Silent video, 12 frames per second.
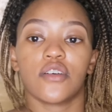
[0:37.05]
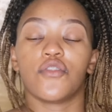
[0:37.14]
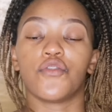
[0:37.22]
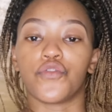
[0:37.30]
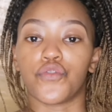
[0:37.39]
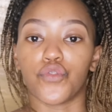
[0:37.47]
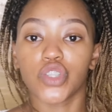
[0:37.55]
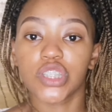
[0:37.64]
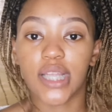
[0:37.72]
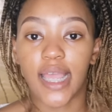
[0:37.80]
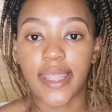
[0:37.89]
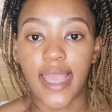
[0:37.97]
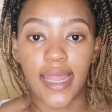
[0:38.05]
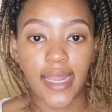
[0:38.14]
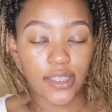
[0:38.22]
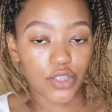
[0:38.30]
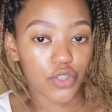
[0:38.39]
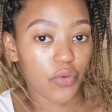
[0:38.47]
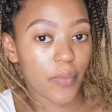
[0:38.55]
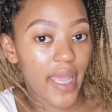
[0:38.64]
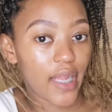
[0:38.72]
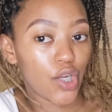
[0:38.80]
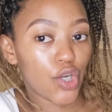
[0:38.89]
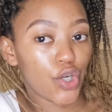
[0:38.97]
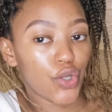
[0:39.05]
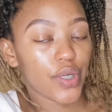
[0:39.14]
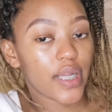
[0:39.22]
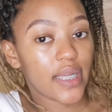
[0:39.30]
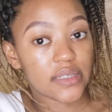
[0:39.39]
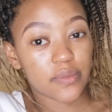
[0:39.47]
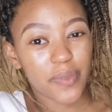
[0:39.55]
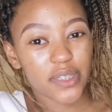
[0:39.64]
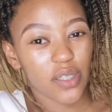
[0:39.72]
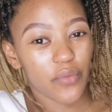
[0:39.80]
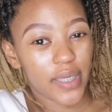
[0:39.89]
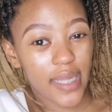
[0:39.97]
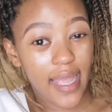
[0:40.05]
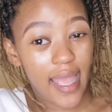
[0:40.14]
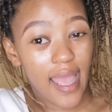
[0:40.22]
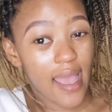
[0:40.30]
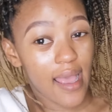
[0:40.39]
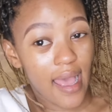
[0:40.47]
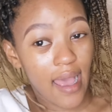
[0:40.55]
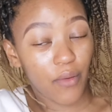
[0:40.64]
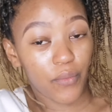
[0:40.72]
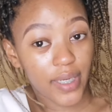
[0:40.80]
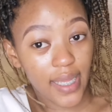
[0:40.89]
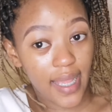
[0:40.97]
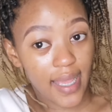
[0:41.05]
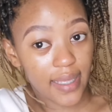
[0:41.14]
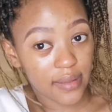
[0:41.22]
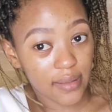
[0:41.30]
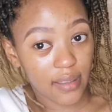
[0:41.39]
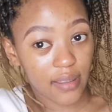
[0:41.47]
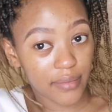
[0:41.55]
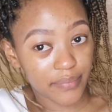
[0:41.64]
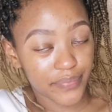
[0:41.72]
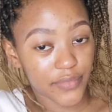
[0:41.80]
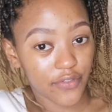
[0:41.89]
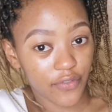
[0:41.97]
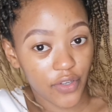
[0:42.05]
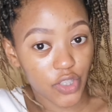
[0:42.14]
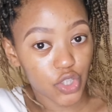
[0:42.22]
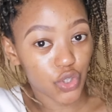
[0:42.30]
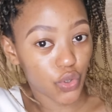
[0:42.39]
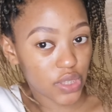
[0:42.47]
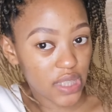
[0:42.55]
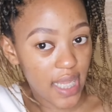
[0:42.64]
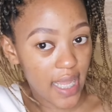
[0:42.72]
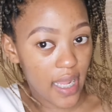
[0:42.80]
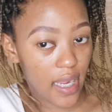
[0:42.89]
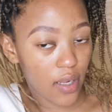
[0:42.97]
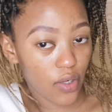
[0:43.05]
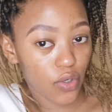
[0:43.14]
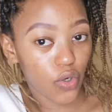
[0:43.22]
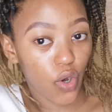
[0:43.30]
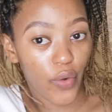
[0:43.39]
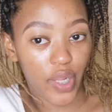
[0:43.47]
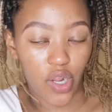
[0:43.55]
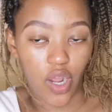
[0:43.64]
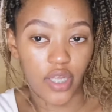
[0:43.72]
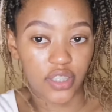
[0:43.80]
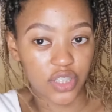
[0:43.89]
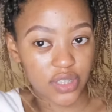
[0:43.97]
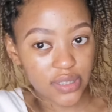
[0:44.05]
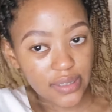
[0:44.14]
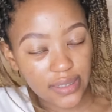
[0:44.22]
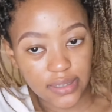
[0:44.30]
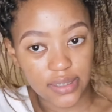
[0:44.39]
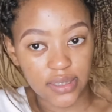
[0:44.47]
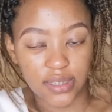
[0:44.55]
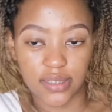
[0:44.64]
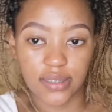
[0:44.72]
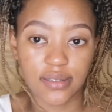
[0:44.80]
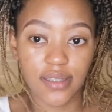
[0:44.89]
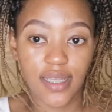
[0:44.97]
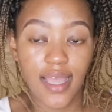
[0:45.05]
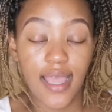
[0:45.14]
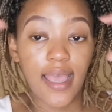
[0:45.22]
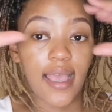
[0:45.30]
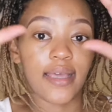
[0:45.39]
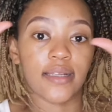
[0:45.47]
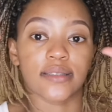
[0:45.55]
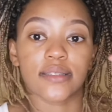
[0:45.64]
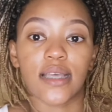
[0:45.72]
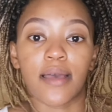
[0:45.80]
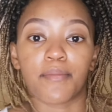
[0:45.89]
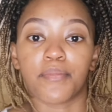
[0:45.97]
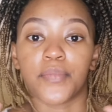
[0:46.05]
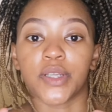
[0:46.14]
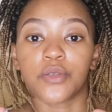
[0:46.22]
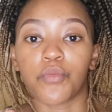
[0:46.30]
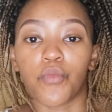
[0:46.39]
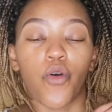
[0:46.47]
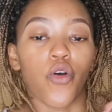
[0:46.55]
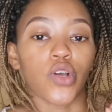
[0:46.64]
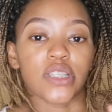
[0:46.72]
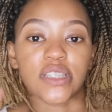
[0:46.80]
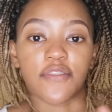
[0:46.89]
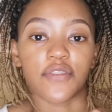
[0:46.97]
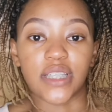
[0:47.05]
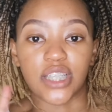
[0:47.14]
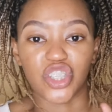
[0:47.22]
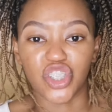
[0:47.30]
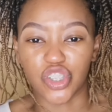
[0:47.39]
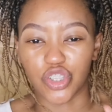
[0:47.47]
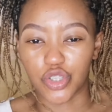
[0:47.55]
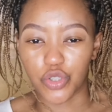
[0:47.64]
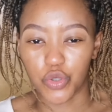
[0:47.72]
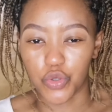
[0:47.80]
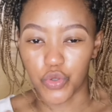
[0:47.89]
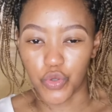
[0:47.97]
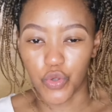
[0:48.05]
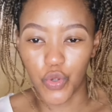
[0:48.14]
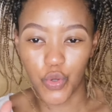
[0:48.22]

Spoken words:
voshkanyana to my look, especially when I had the very short hair going on. It just added a bit more definition to